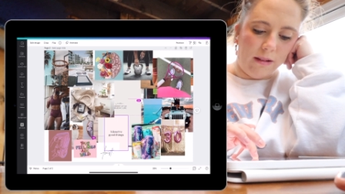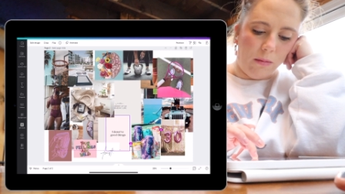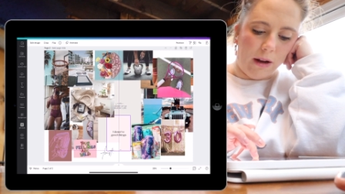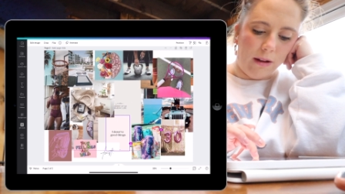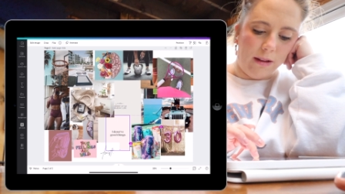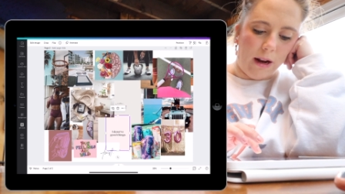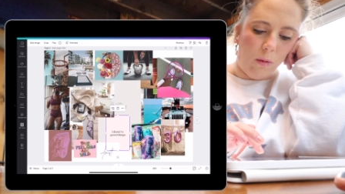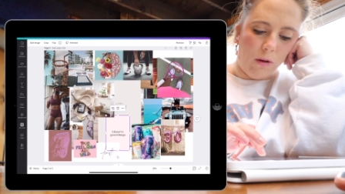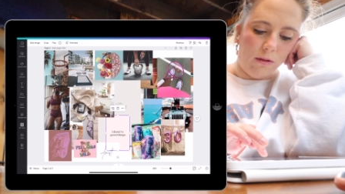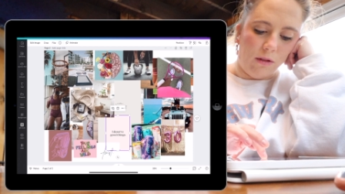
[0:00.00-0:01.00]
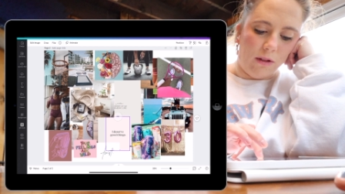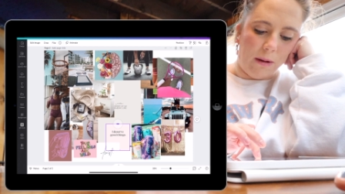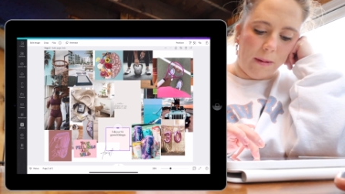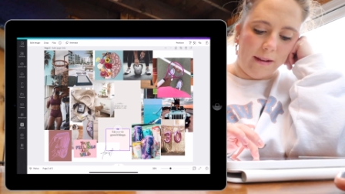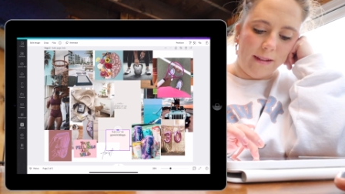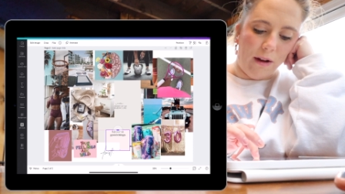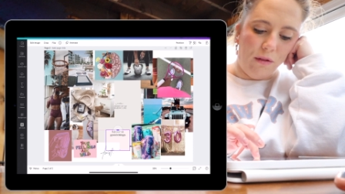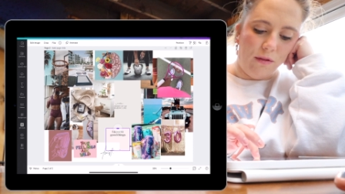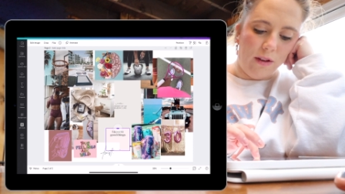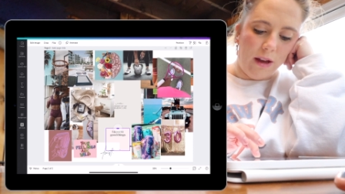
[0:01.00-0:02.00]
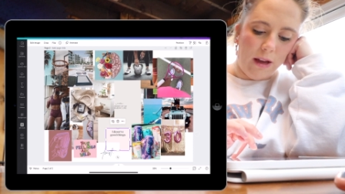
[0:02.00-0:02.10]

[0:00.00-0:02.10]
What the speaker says: someone else and I want to look like myself,